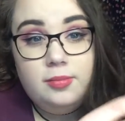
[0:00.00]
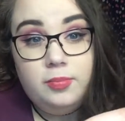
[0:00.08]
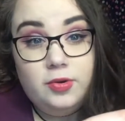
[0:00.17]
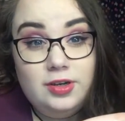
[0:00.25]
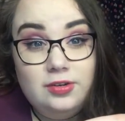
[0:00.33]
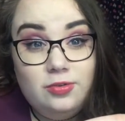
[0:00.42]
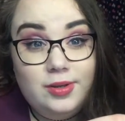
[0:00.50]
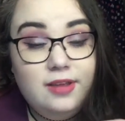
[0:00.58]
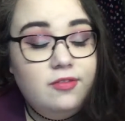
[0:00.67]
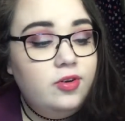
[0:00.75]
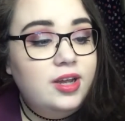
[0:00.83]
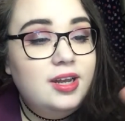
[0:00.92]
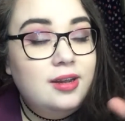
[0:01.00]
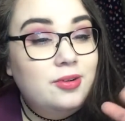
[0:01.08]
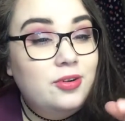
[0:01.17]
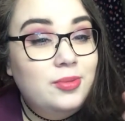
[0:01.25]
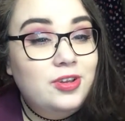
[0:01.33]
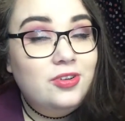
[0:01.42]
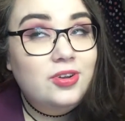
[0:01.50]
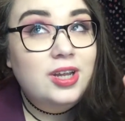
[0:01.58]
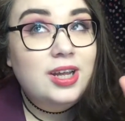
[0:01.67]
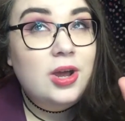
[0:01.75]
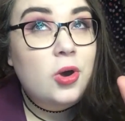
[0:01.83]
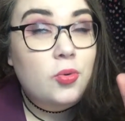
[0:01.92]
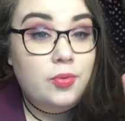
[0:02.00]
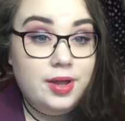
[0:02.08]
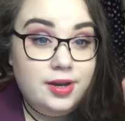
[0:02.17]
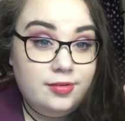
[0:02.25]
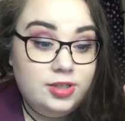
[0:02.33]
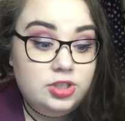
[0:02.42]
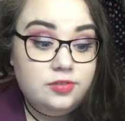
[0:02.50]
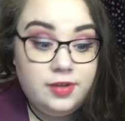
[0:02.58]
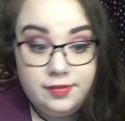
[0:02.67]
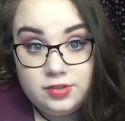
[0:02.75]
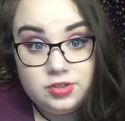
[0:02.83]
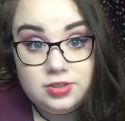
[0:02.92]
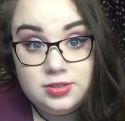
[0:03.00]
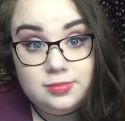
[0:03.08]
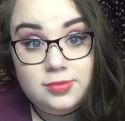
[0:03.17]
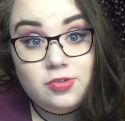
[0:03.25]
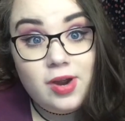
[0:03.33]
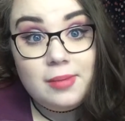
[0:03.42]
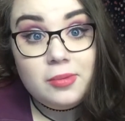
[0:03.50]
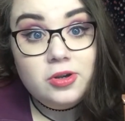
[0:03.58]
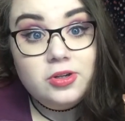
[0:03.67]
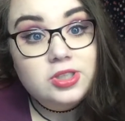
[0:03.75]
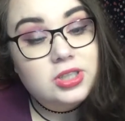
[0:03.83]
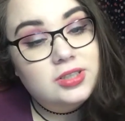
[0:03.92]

put into a giveaway that I'm going to be doing when I reach 500 subscribers.